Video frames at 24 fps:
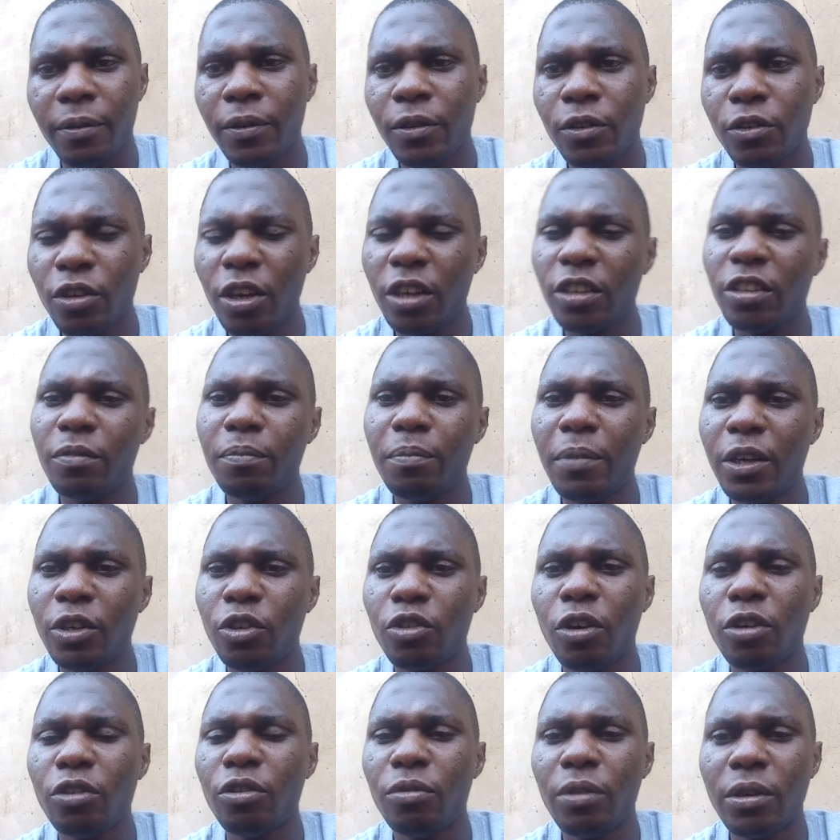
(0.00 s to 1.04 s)
Just make
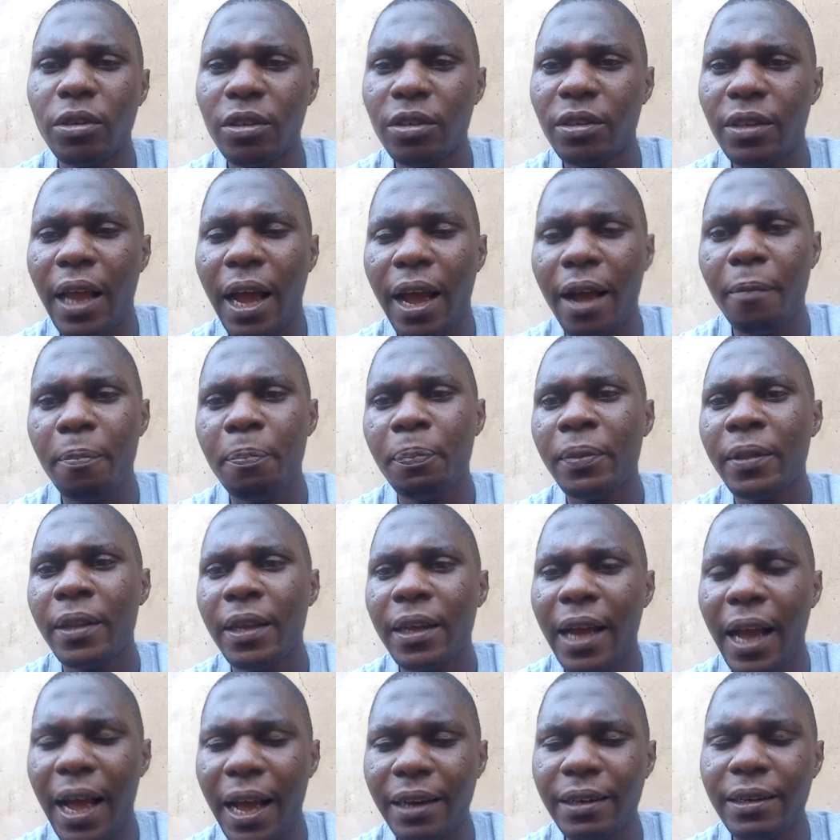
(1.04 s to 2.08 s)
sure you register
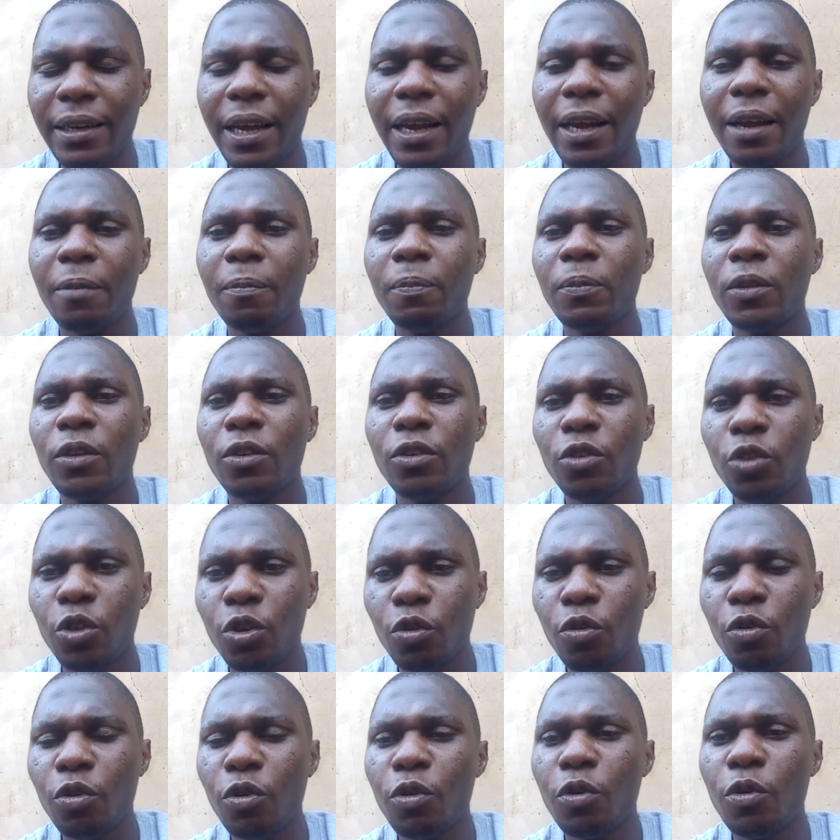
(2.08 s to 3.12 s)
and
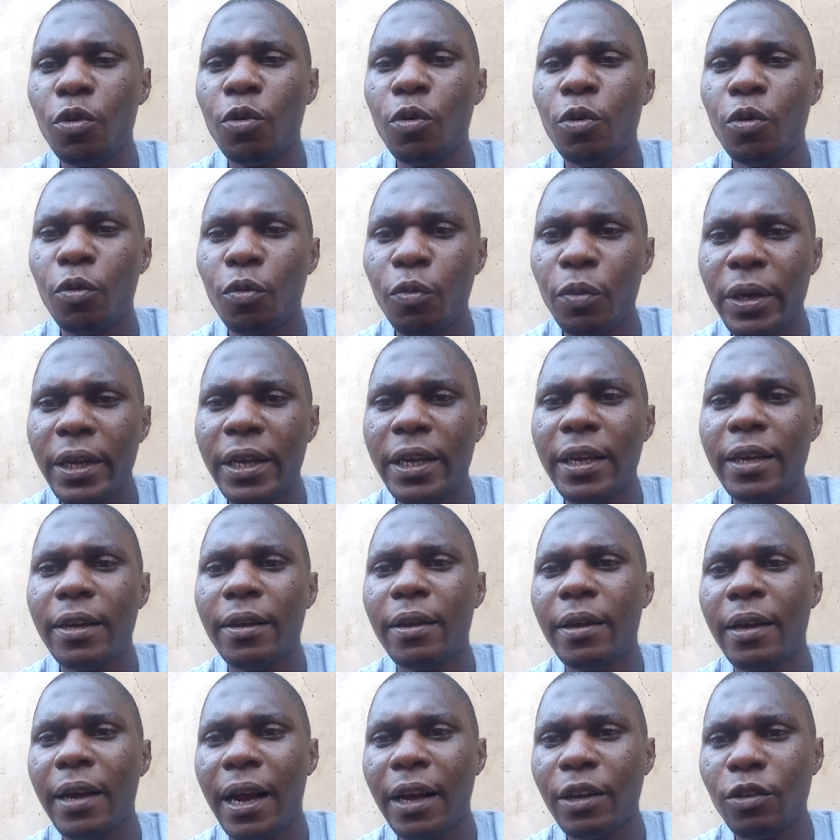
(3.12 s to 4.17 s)
you
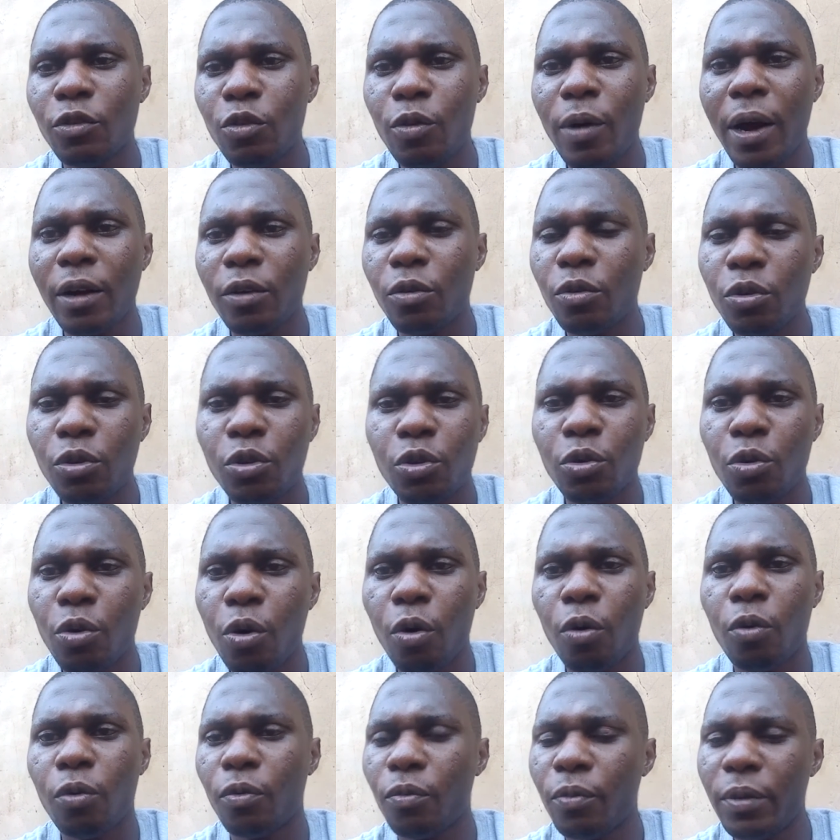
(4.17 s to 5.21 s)
are good to
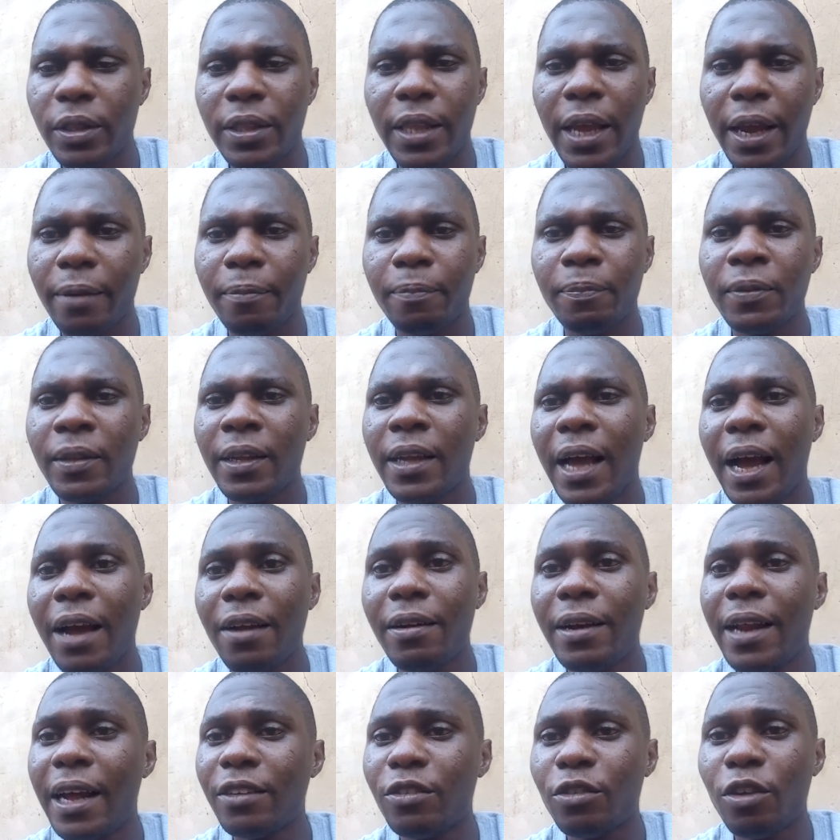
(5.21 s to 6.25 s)
go with them.
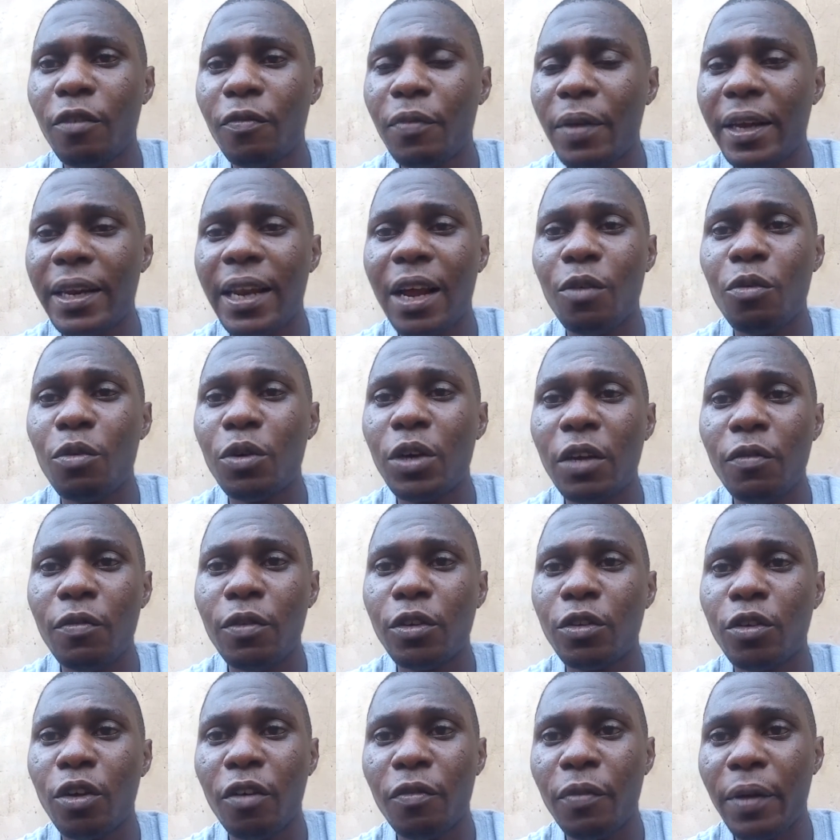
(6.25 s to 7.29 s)
Another survey that will give you
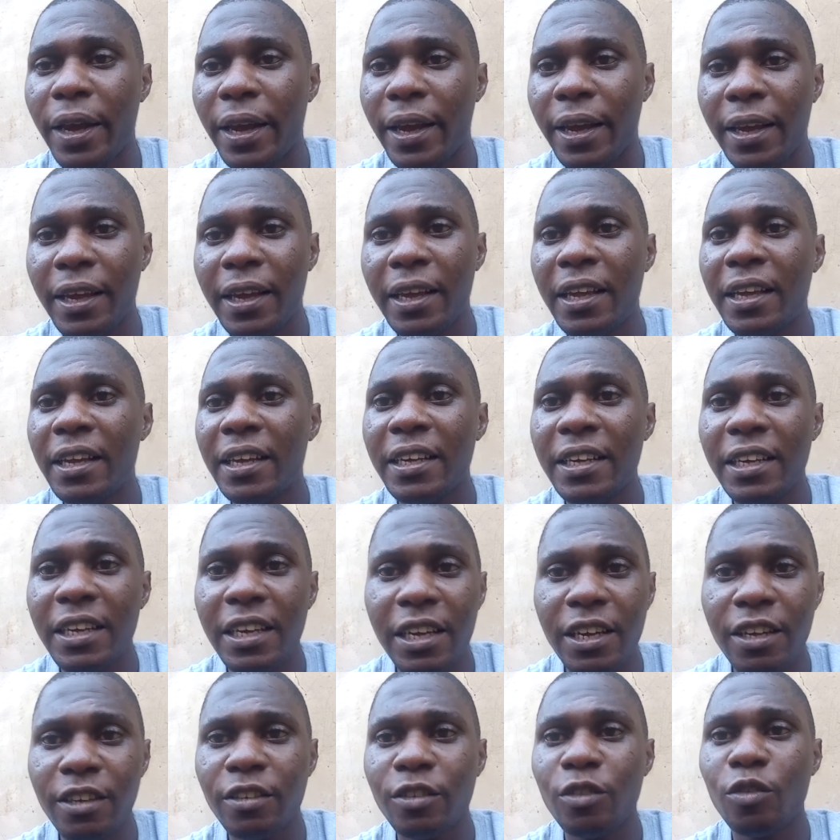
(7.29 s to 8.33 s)
survey
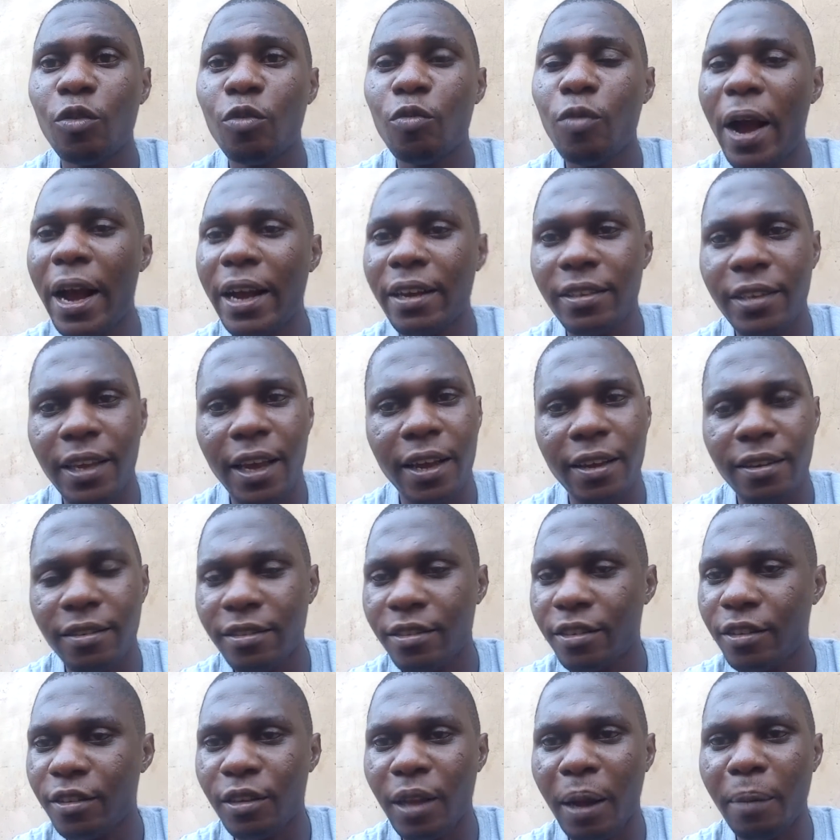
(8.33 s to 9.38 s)
is
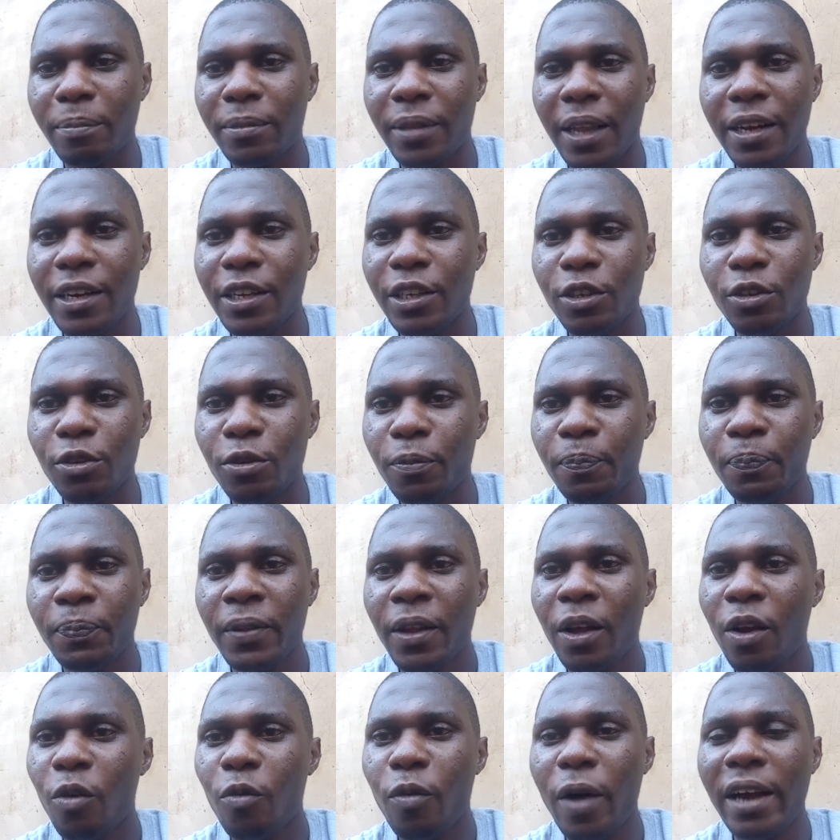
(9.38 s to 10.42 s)
YSense. I'm telling you,
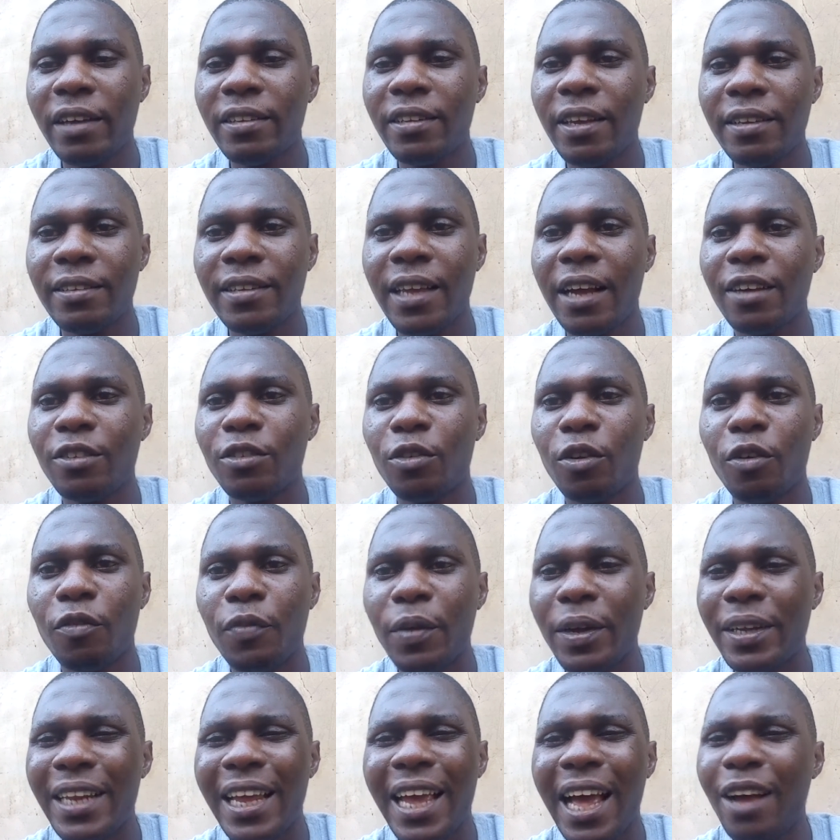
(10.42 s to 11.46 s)
YSense has
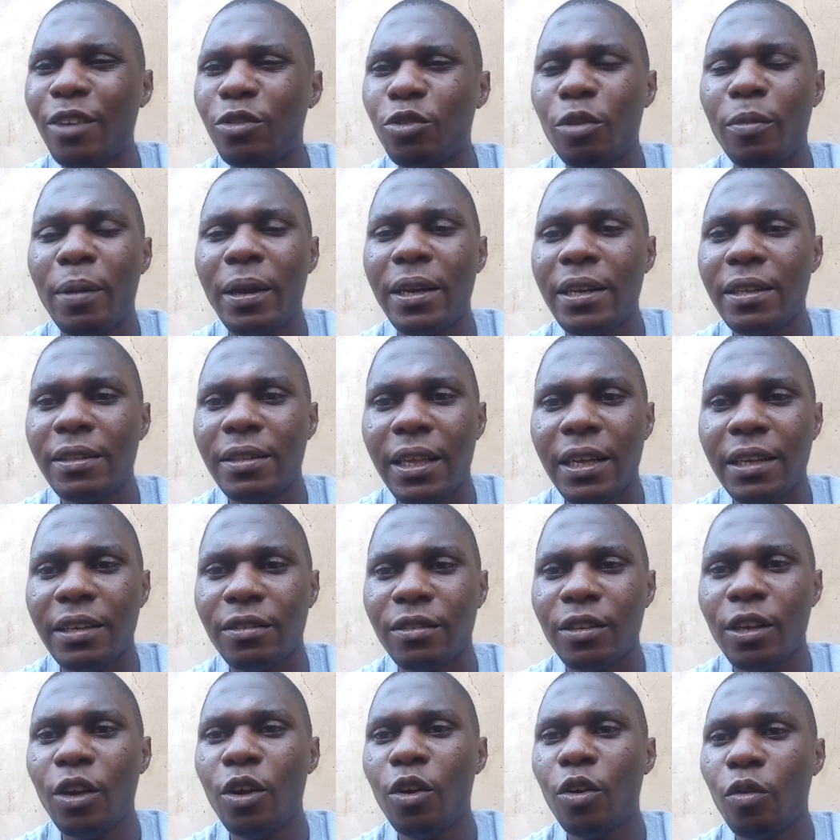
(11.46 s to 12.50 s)
survey. They have so many
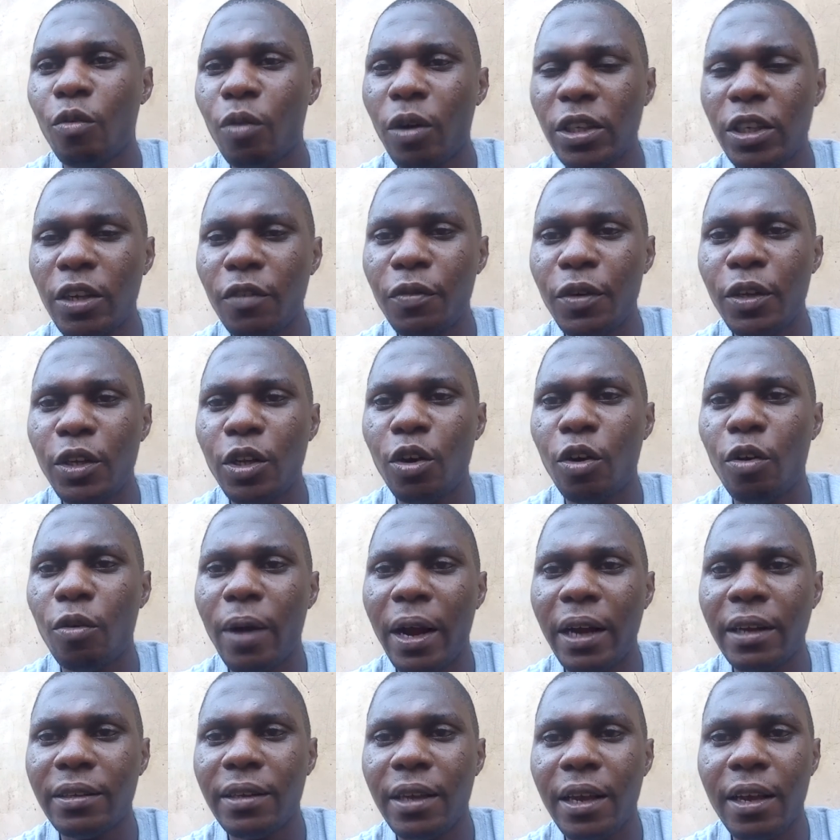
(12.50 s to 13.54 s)
things. Watching video on
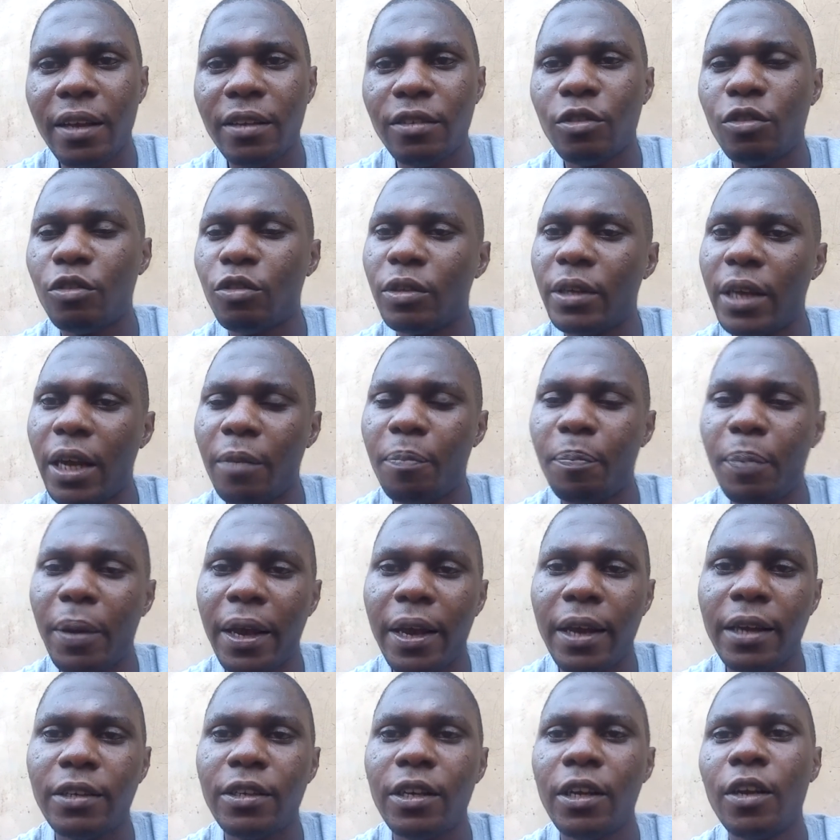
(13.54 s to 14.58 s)
YSense, you get
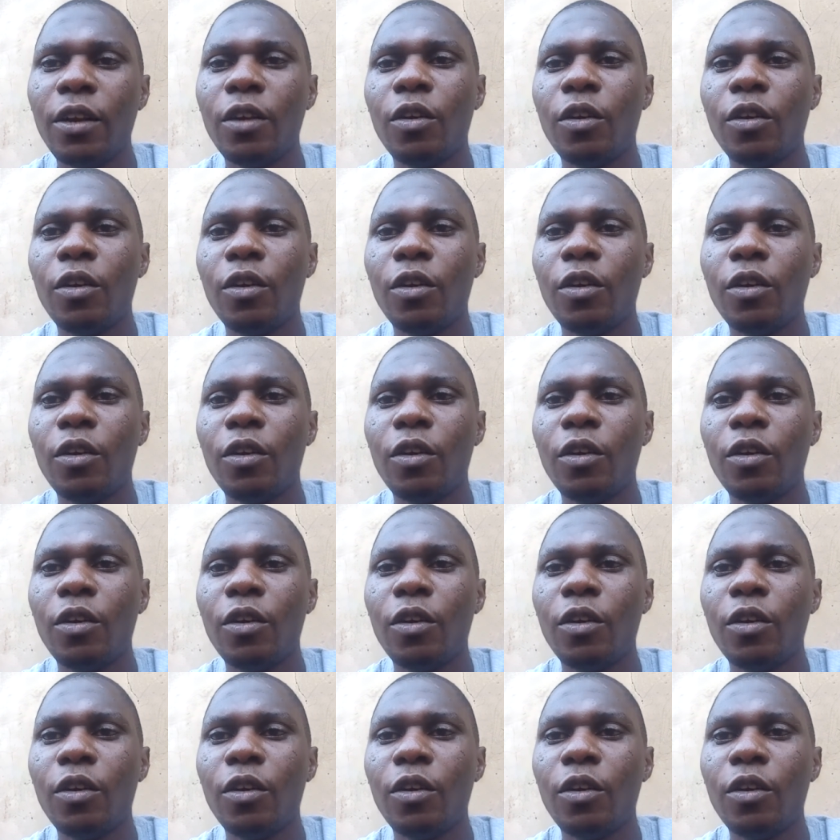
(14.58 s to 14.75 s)
paid.